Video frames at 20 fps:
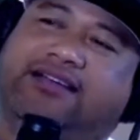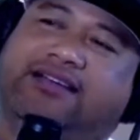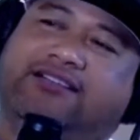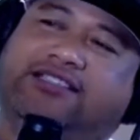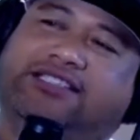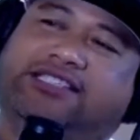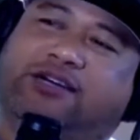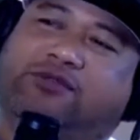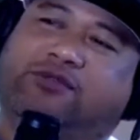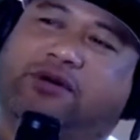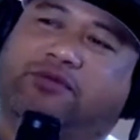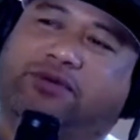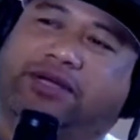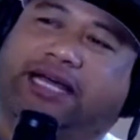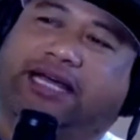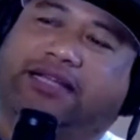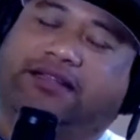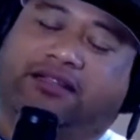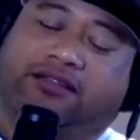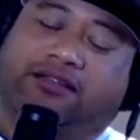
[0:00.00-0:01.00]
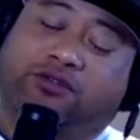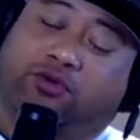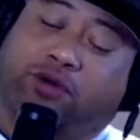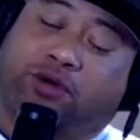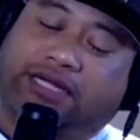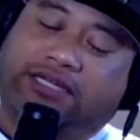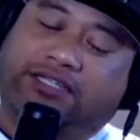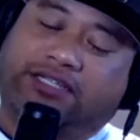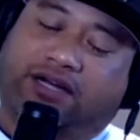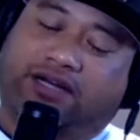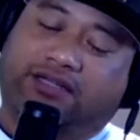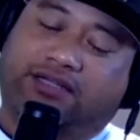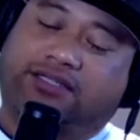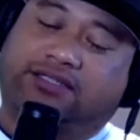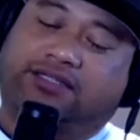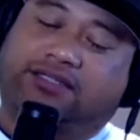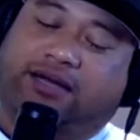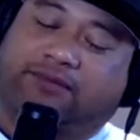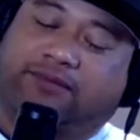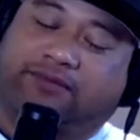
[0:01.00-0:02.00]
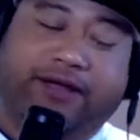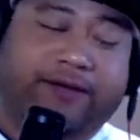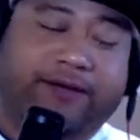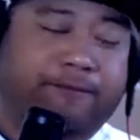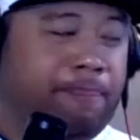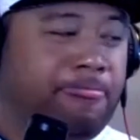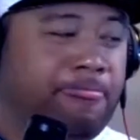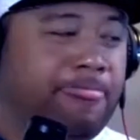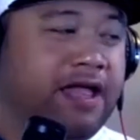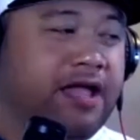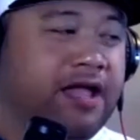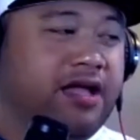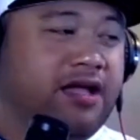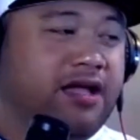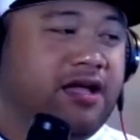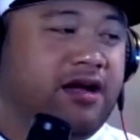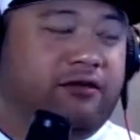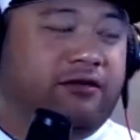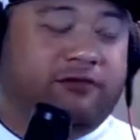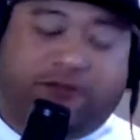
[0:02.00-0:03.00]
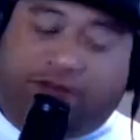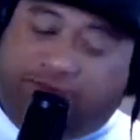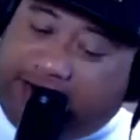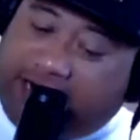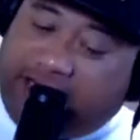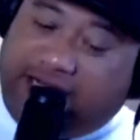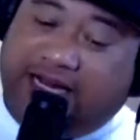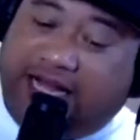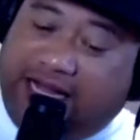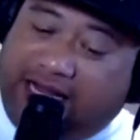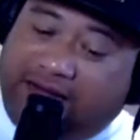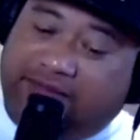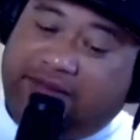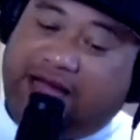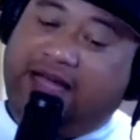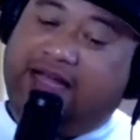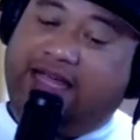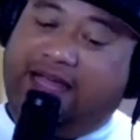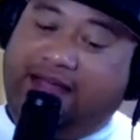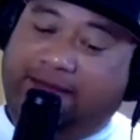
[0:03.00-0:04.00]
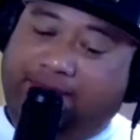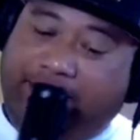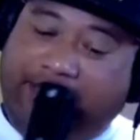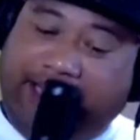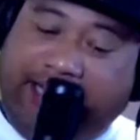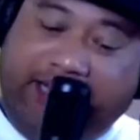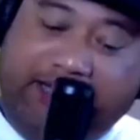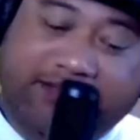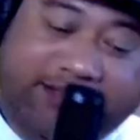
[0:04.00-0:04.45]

so when we had the Dwayne Johnson topic, if I lay him out game plan,